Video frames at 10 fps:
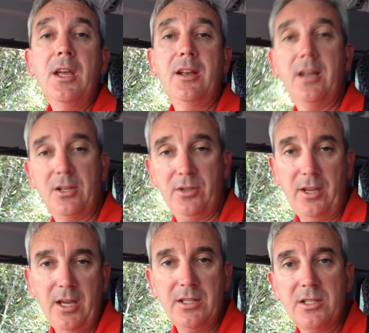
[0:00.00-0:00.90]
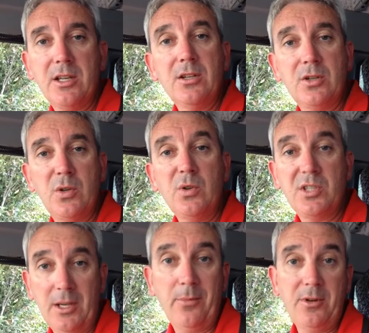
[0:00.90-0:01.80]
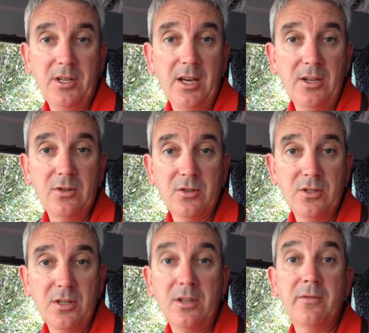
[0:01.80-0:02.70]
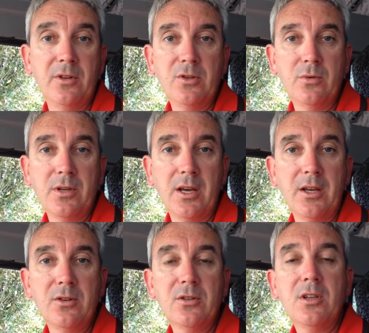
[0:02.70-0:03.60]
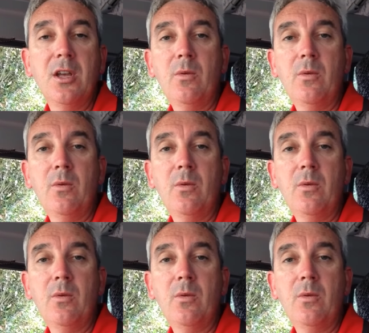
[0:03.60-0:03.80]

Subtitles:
it actually has two separate gauges, individual gauges,